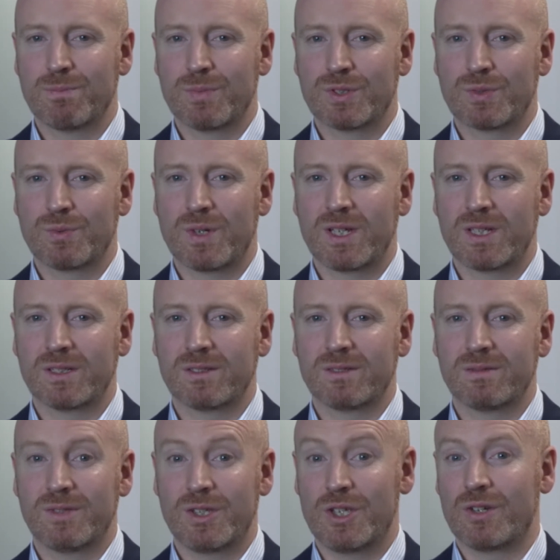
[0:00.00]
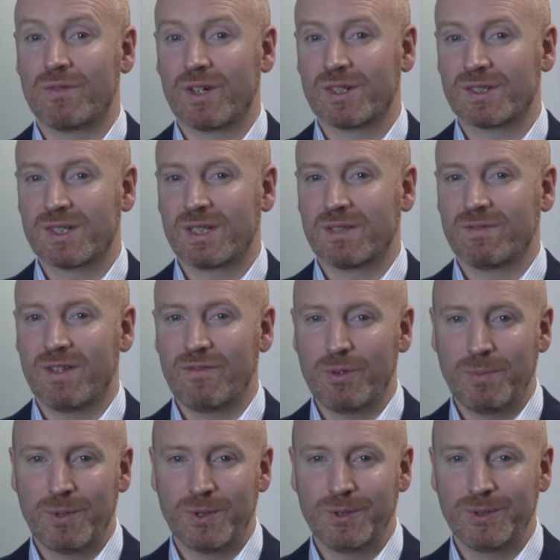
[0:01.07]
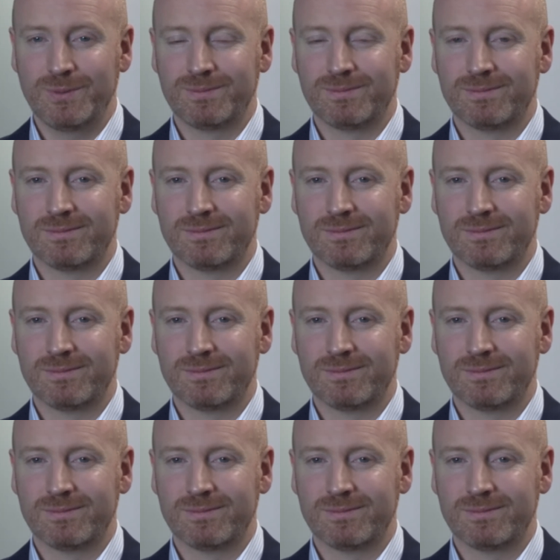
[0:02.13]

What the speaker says: between the University of Liverpool,